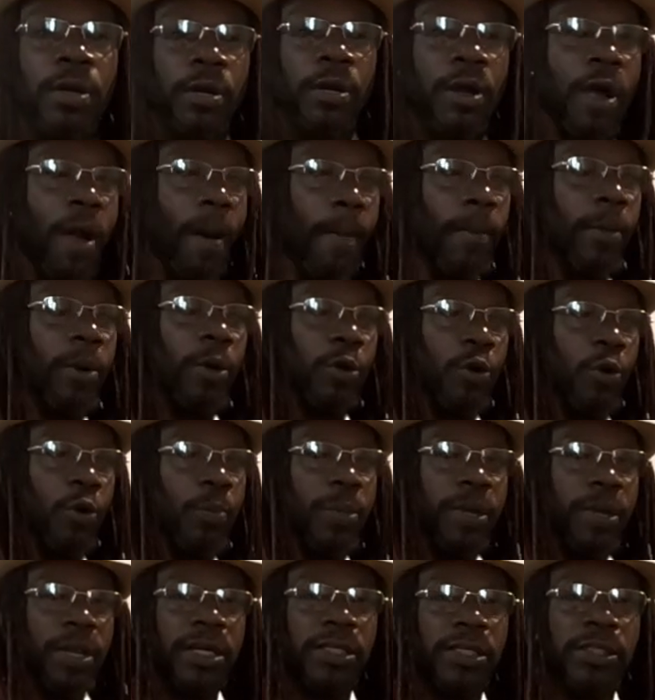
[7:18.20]
Kamala gonna
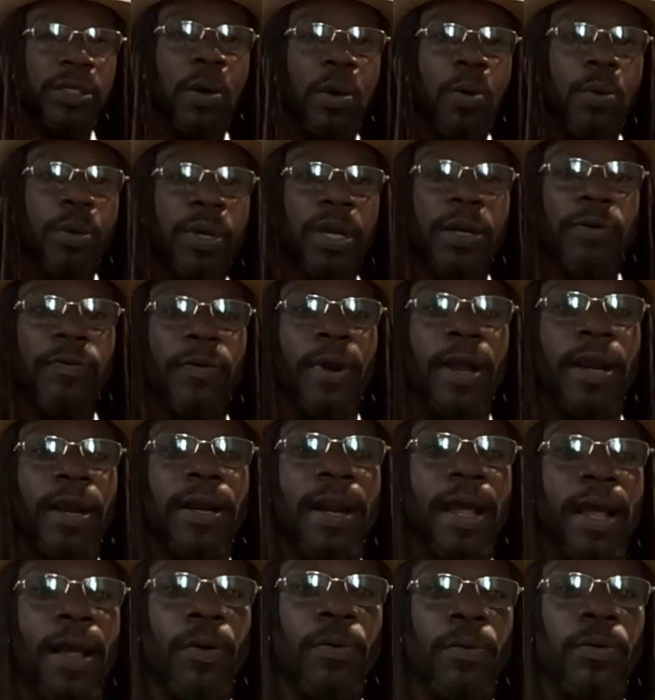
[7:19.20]
be the token right
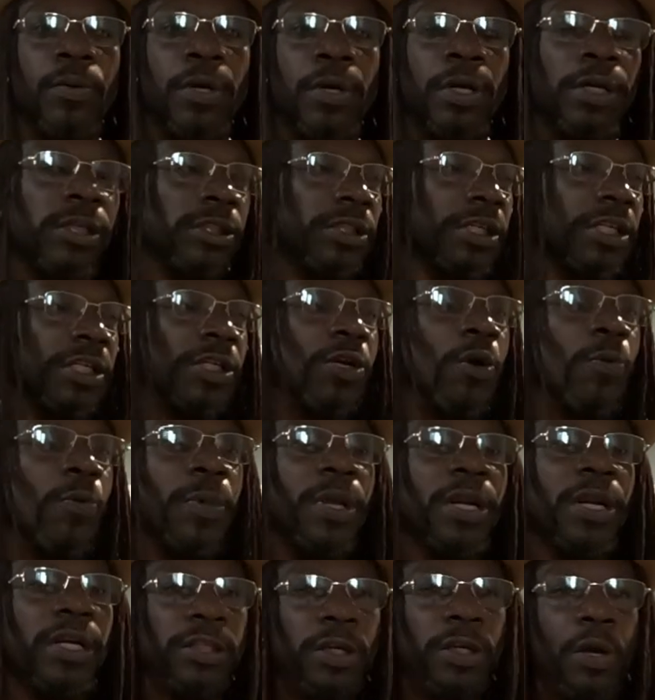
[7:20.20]
now. She's gonna
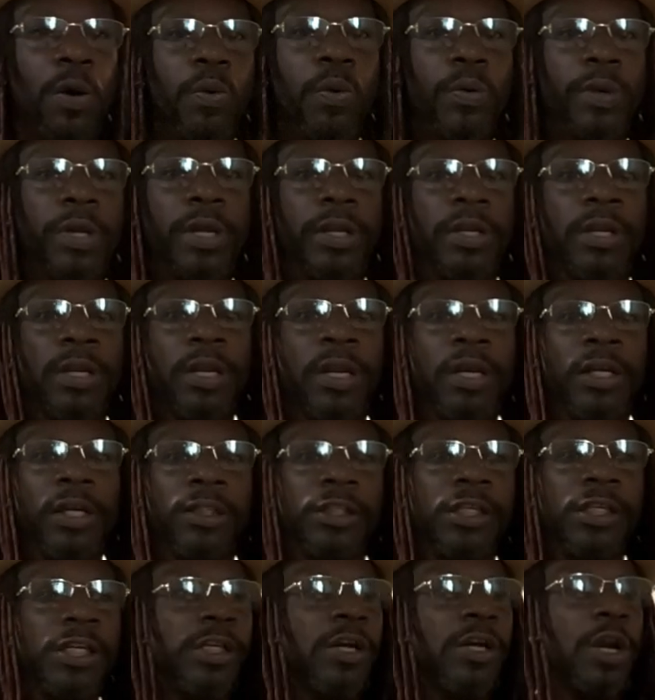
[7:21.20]
be the token.
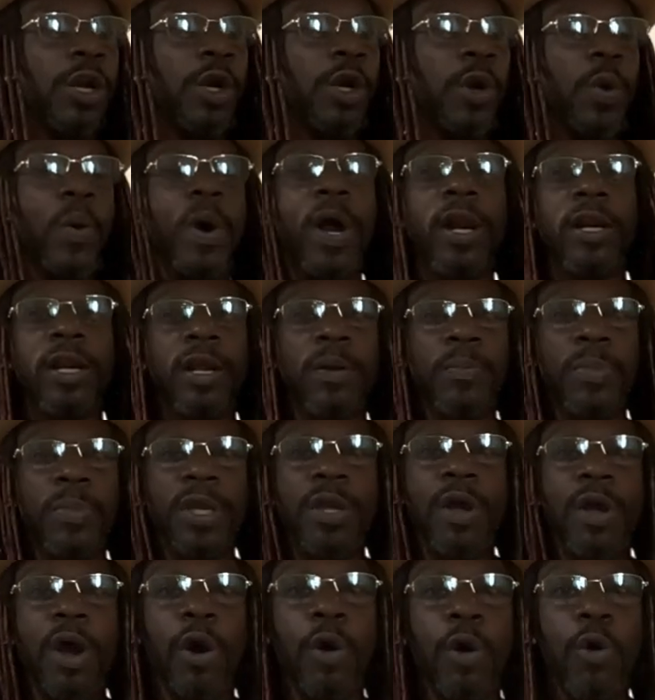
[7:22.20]
She's gonna go out there and
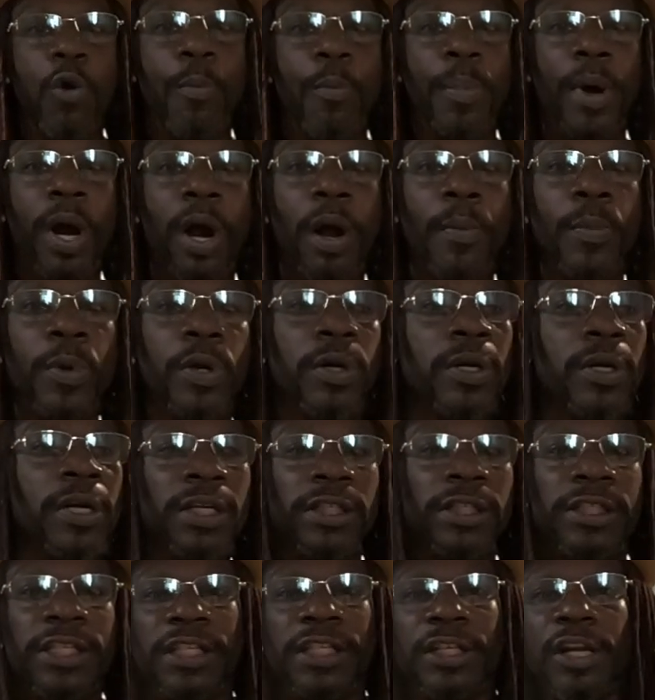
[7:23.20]
be our Obama.
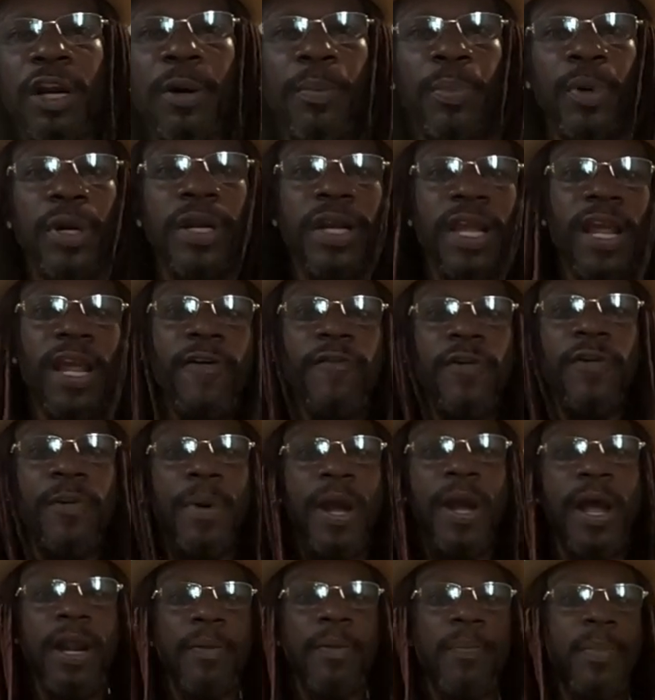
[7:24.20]
She's gonna bring
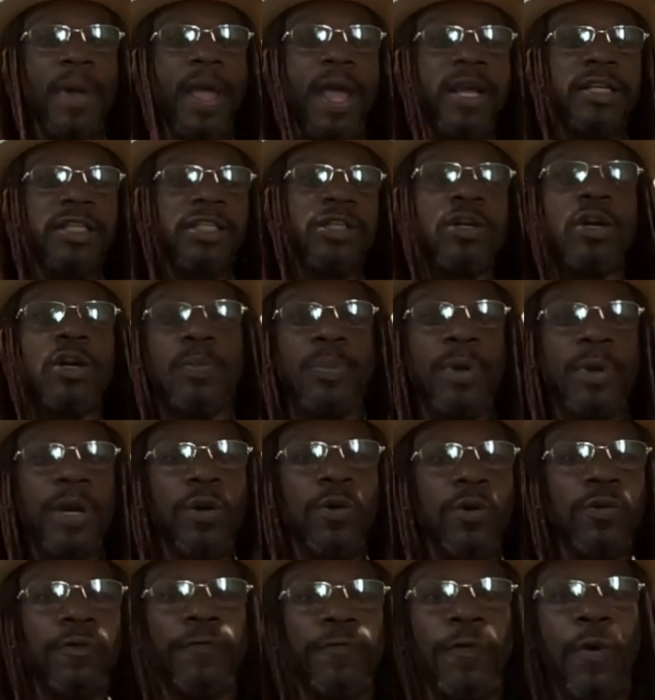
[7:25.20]
everybody back. She's gonna
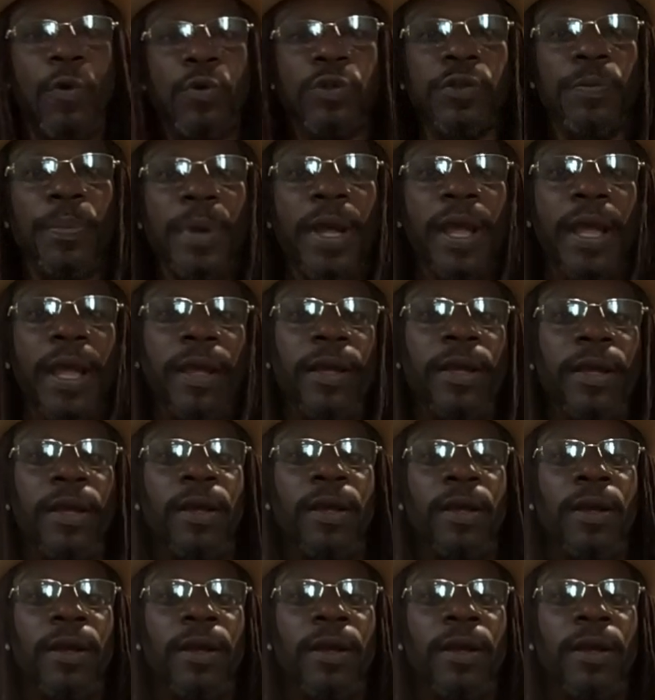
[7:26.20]
bring those votes back.